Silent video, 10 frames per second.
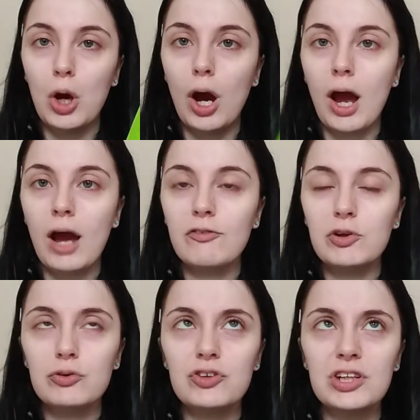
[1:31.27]
I have
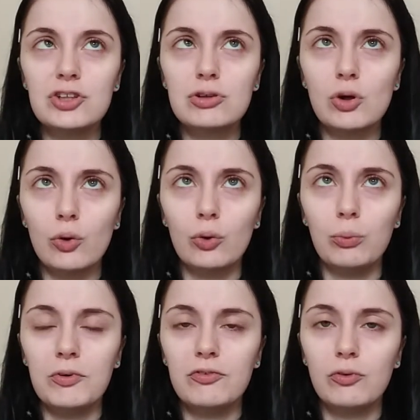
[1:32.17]
used tea tree oil
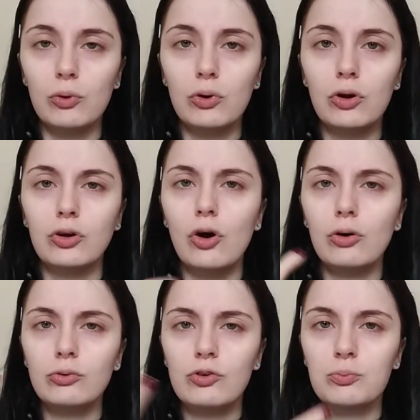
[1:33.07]
before, not
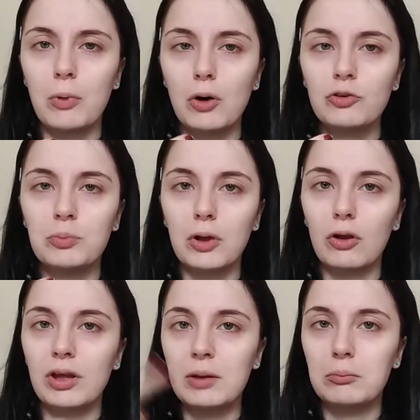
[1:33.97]
on spots, but
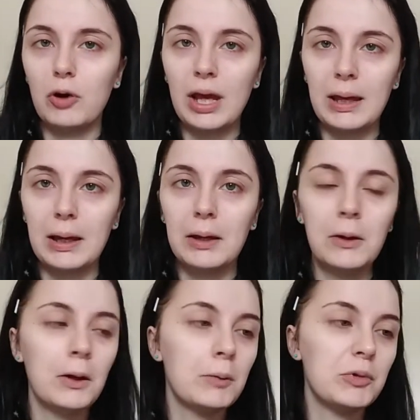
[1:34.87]
like in my hair,
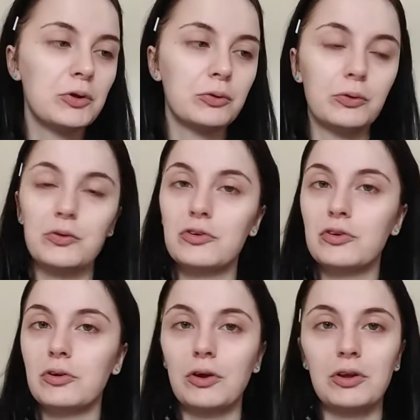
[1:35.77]
because
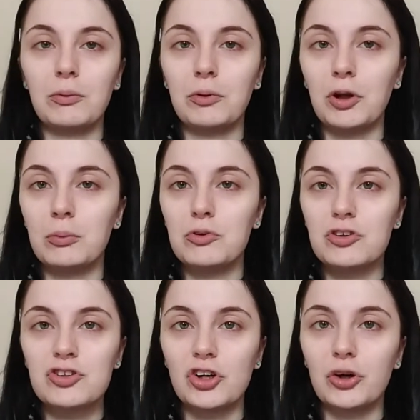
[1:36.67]
like when I was a
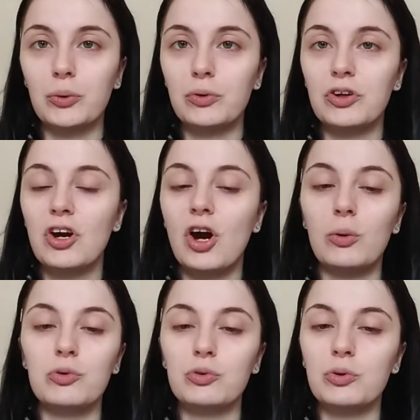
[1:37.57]
child, I
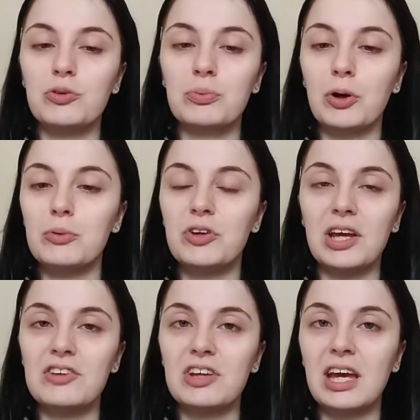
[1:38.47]
was always prone to
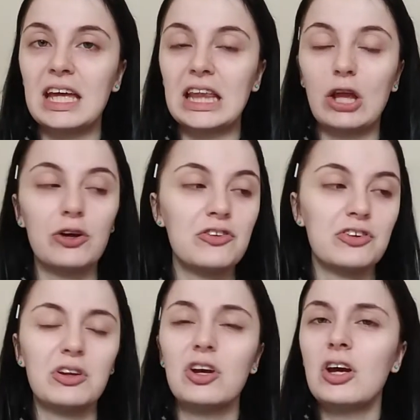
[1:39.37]
getting head lice.
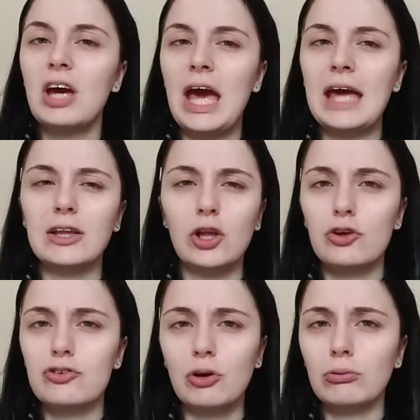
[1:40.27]
Head
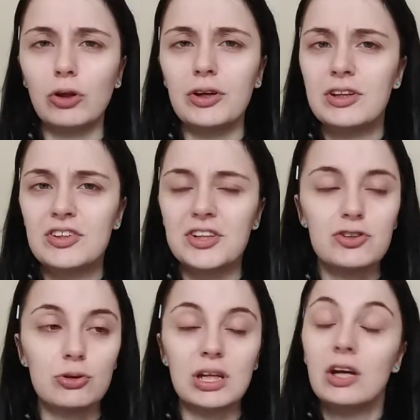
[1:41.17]
lice don't like tea
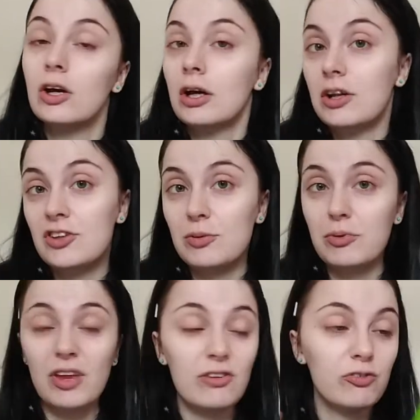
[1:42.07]
tree. Tip
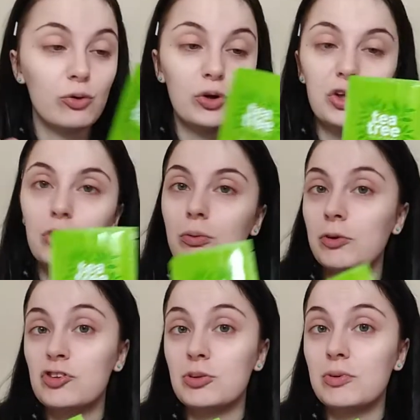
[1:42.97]
there for you,
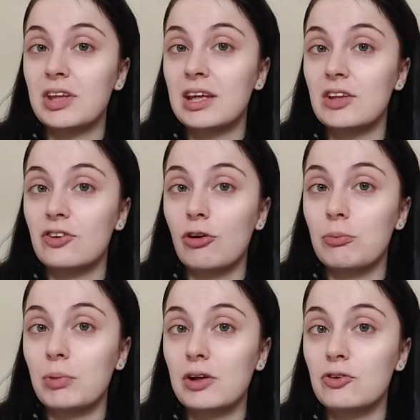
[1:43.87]
especially with the kids going
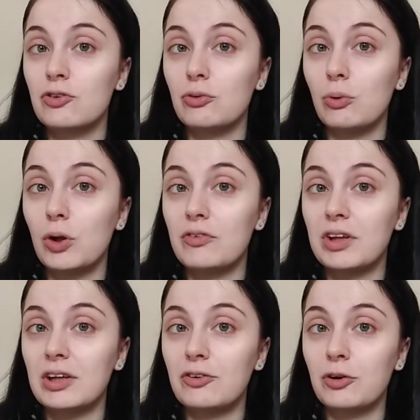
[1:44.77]
back to school over the
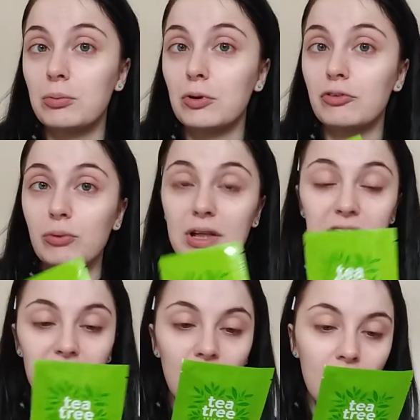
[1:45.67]
next couple of
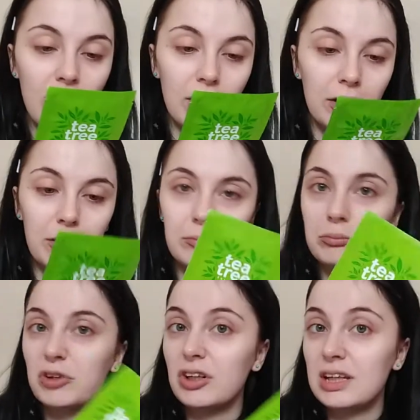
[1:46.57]
weeks.
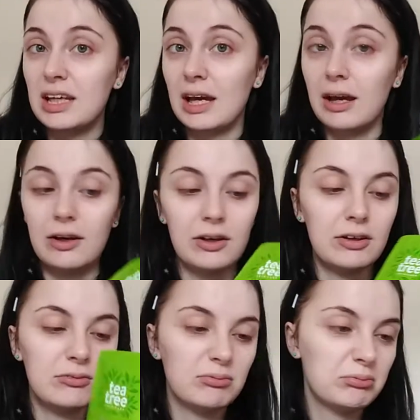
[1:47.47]
But
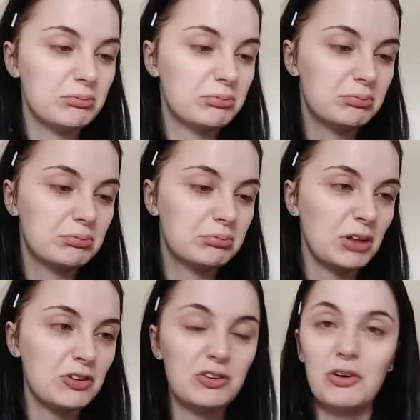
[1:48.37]
yeah,
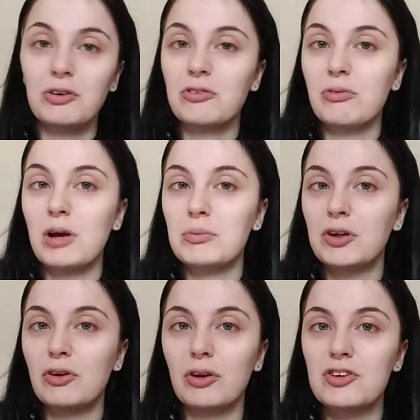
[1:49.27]
that's kind of where my
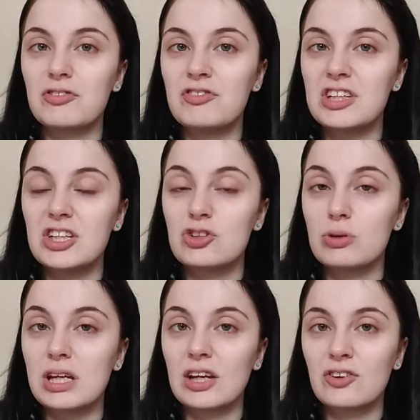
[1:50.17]
knowledge of tea
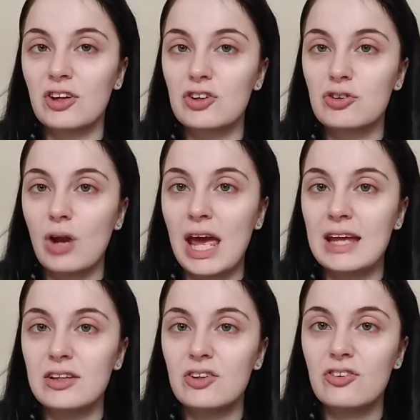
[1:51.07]
tree etc.
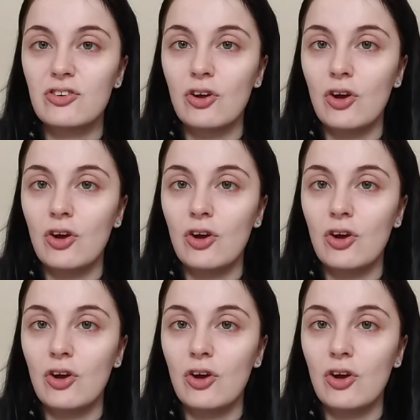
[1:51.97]
ends.